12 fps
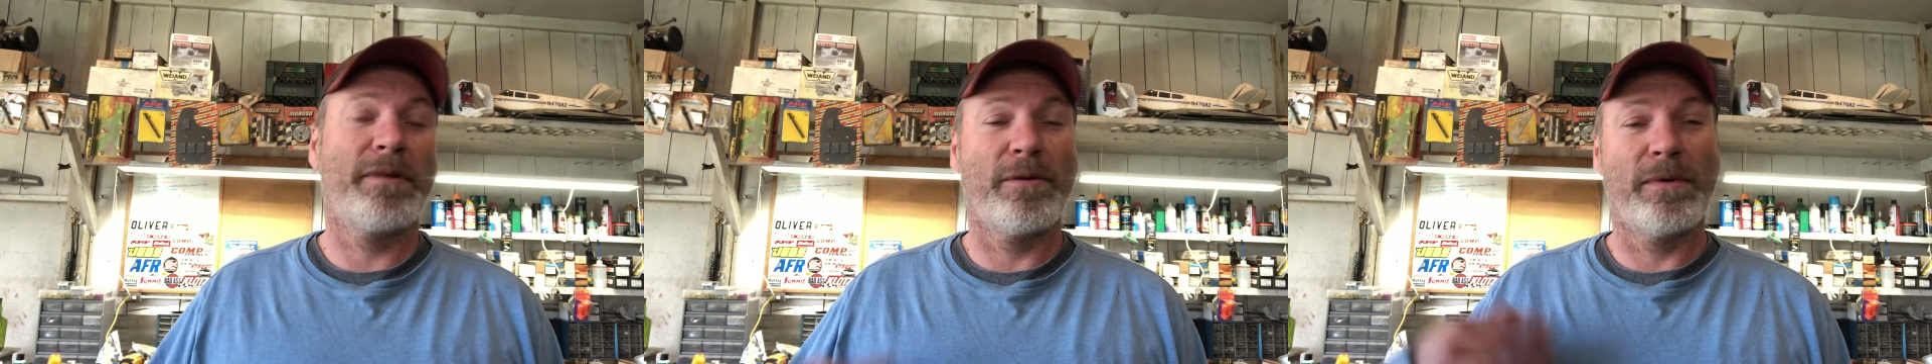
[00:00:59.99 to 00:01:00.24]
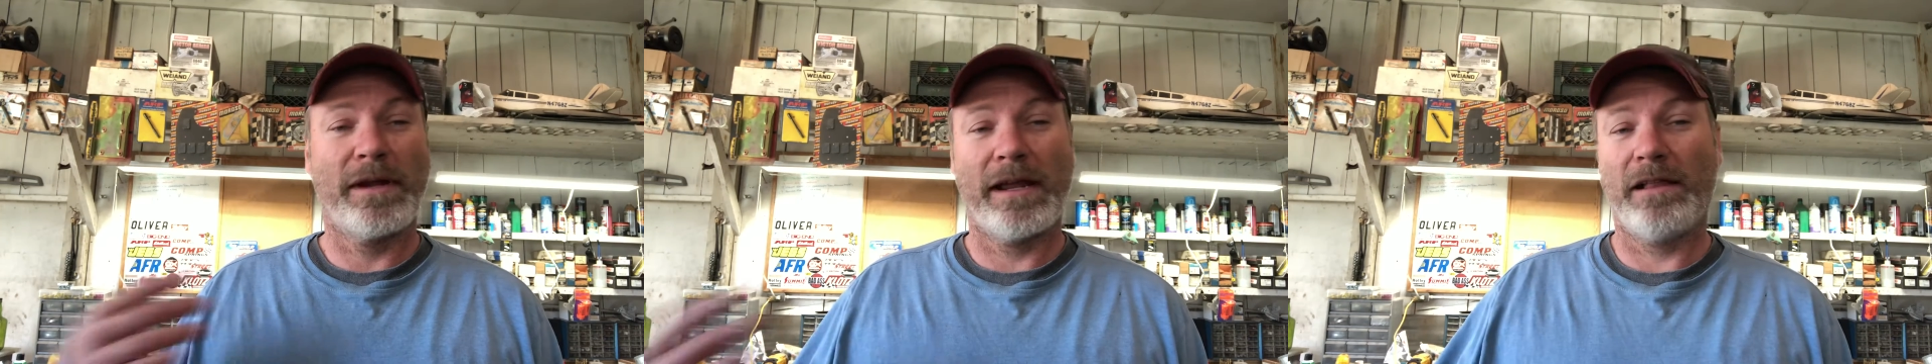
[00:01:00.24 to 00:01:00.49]
I
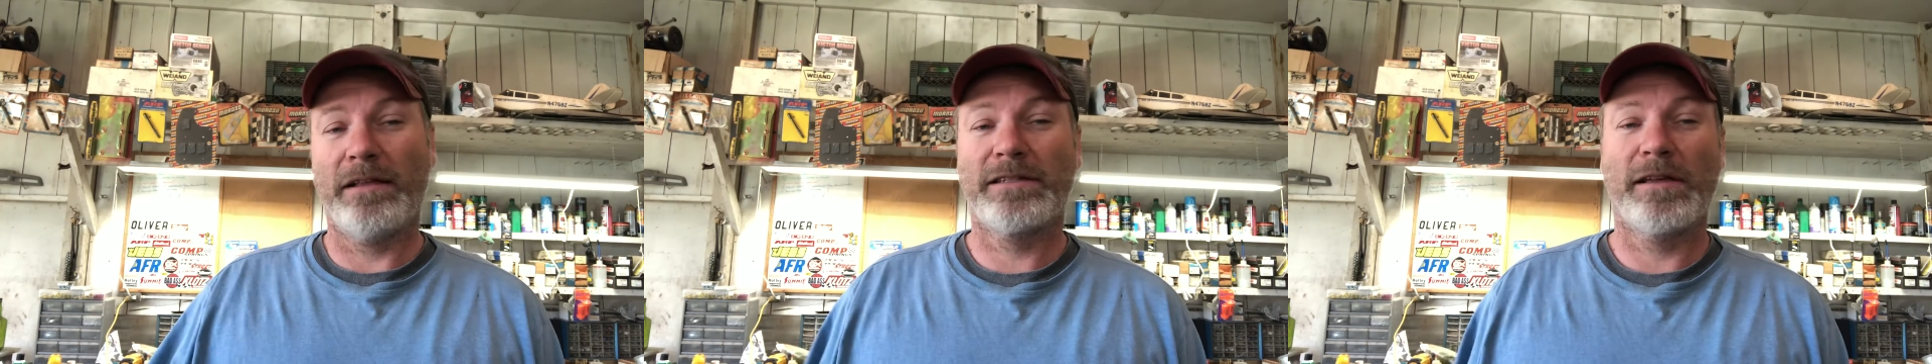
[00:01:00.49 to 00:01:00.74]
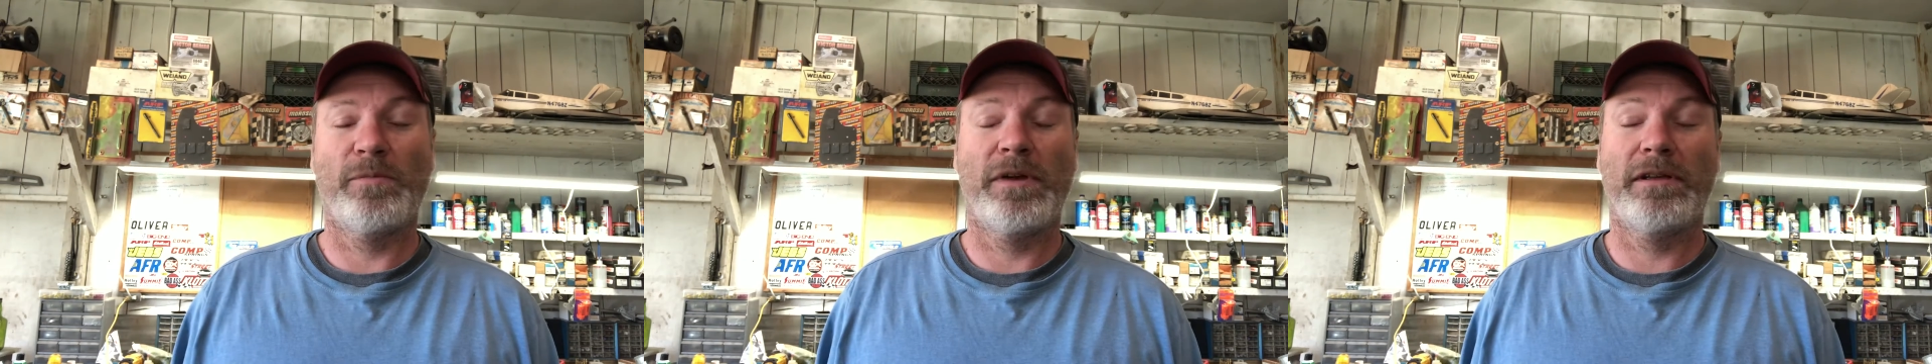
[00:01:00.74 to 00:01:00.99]
want to LS,
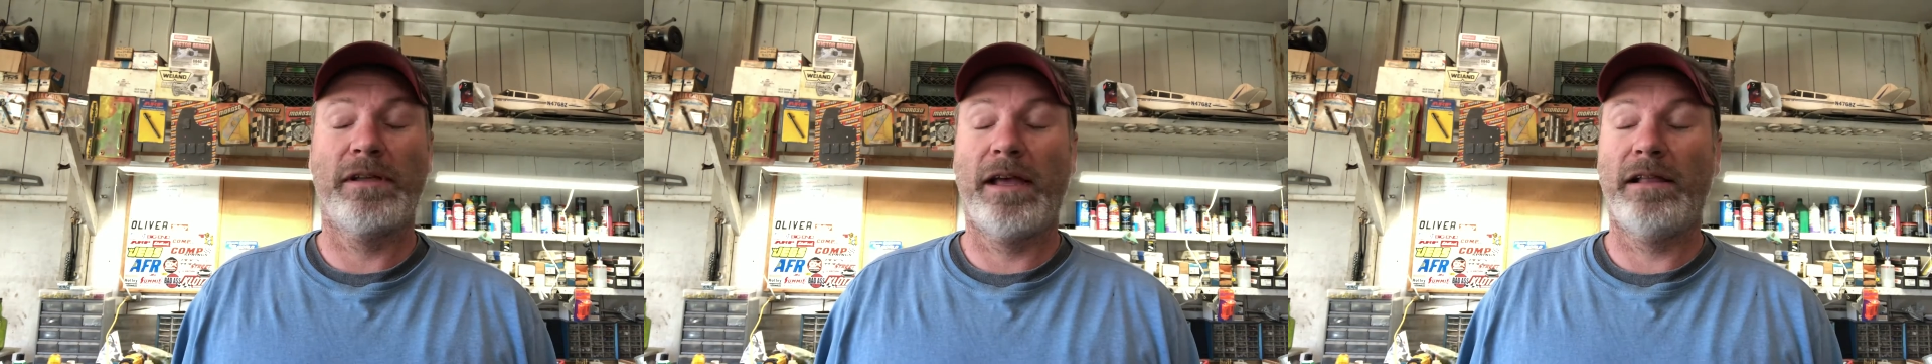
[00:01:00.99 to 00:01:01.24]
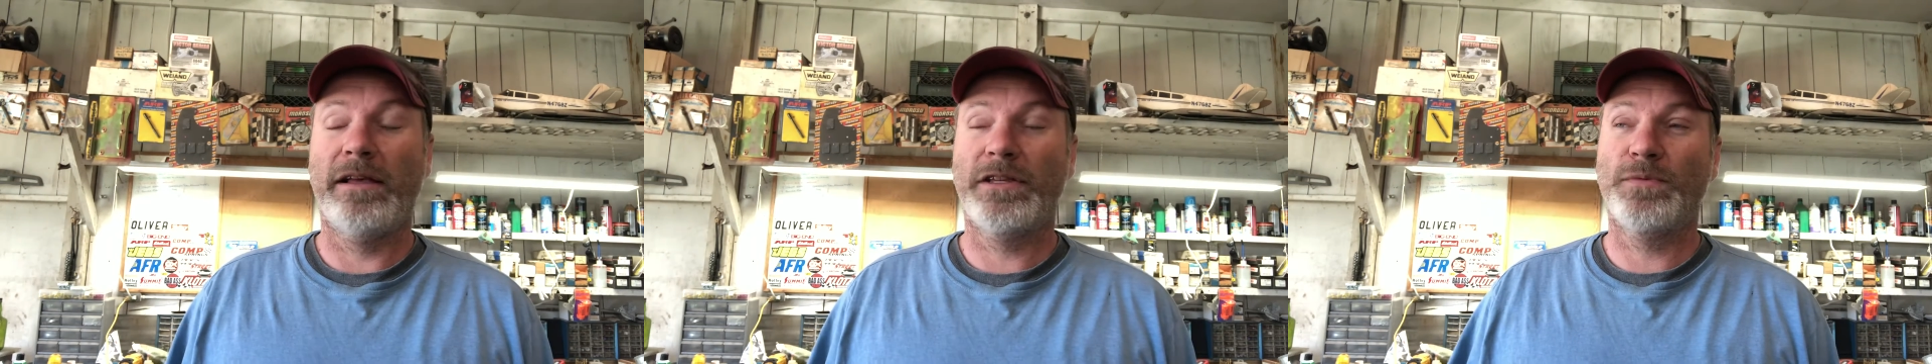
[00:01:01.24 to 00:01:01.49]
uh,
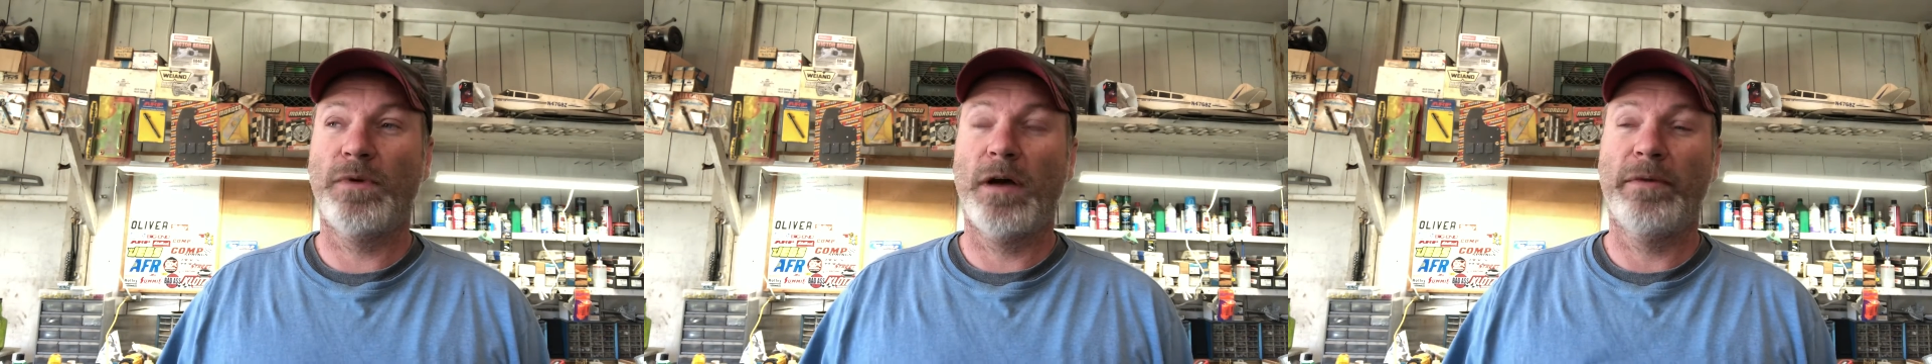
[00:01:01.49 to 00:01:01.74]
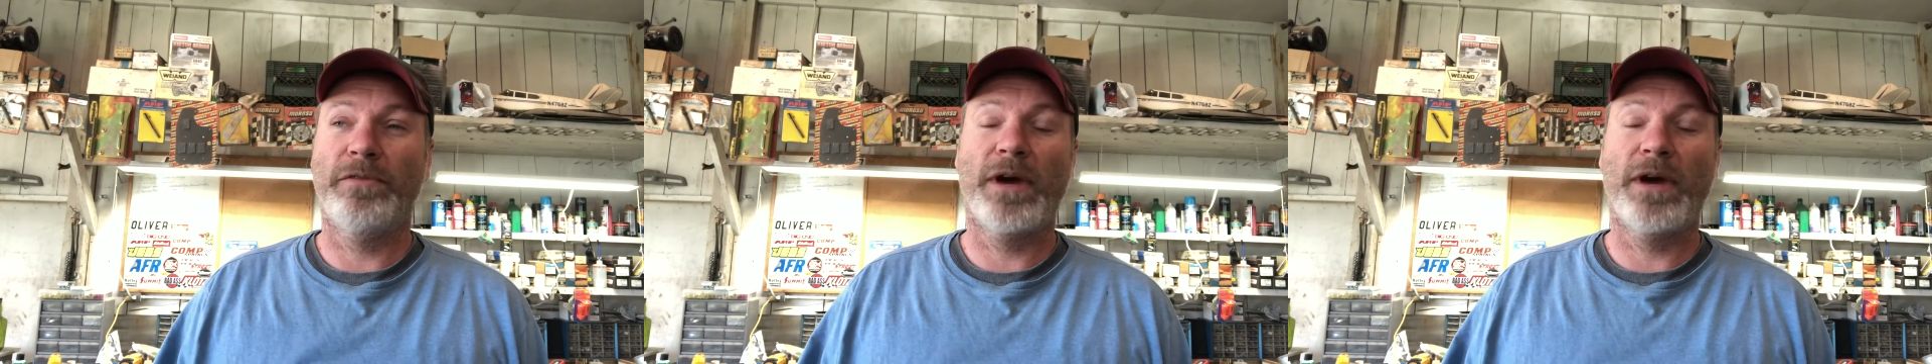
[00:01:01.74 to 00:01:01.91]
LS swap it.